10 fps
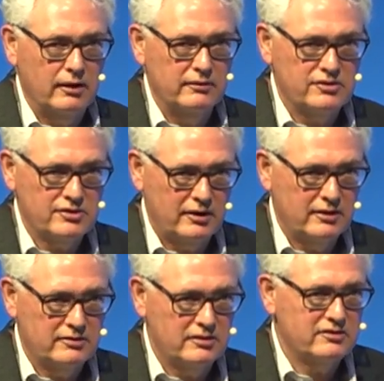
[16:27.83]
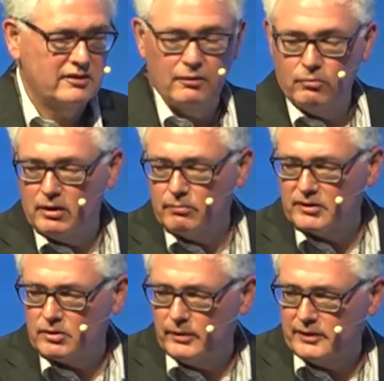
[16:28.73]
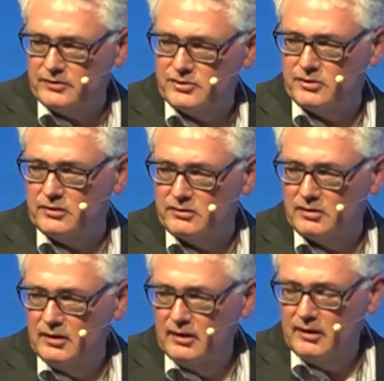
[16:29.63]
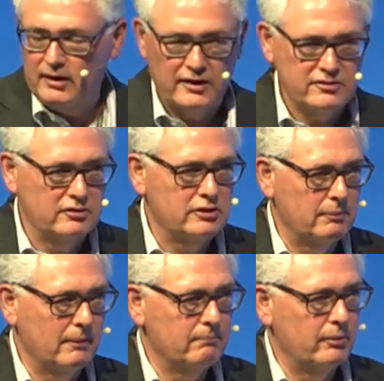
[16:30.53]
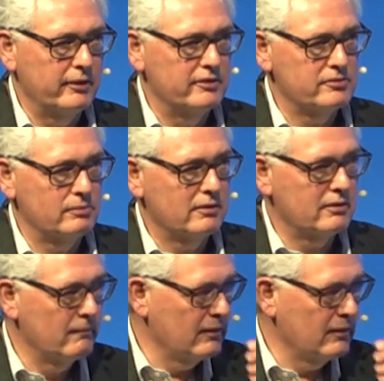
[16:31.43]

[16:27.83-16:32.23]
And scientists that I work with are quite concerned as to tipping points with